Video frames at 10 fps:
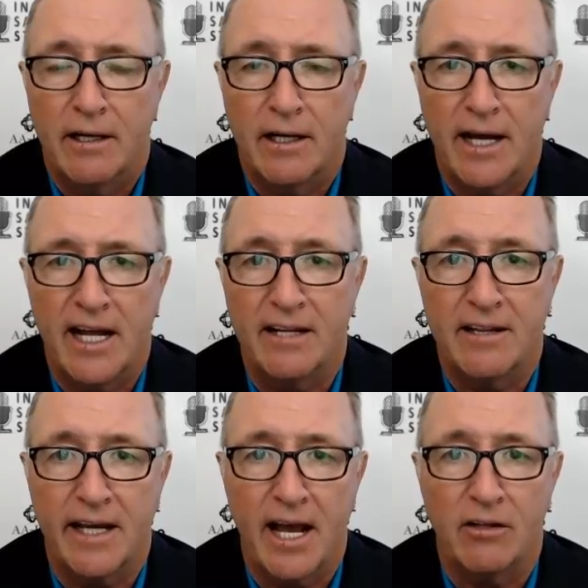
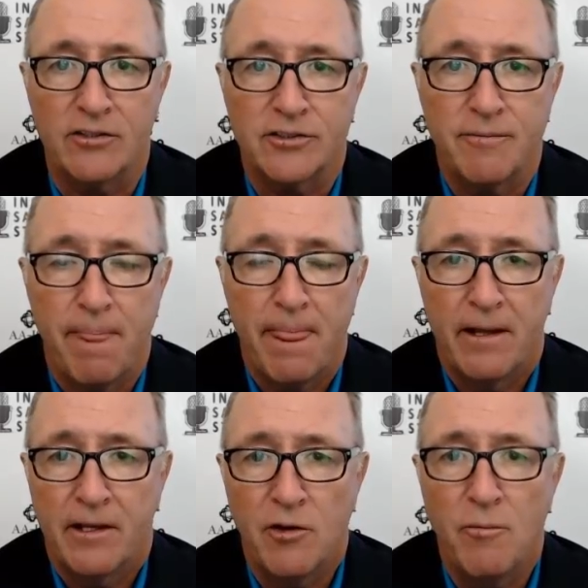anything else.
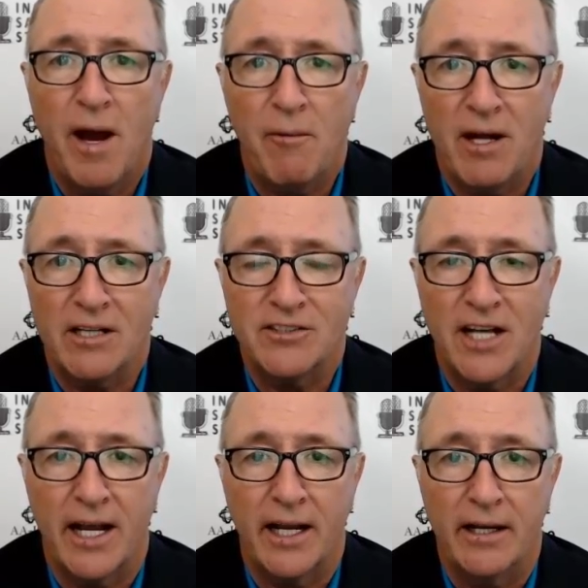You might want to
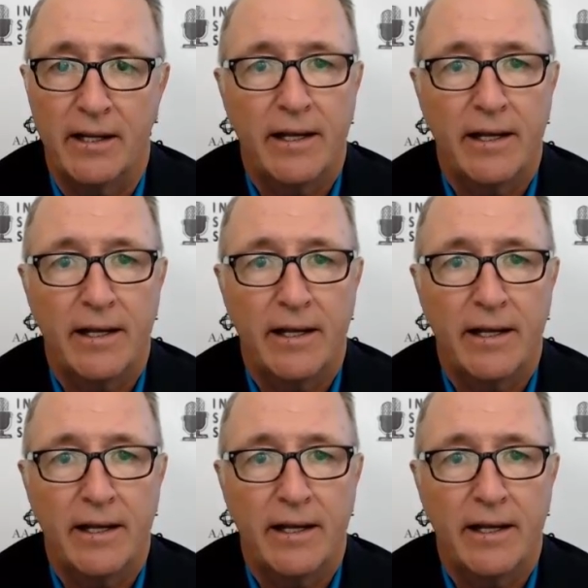say,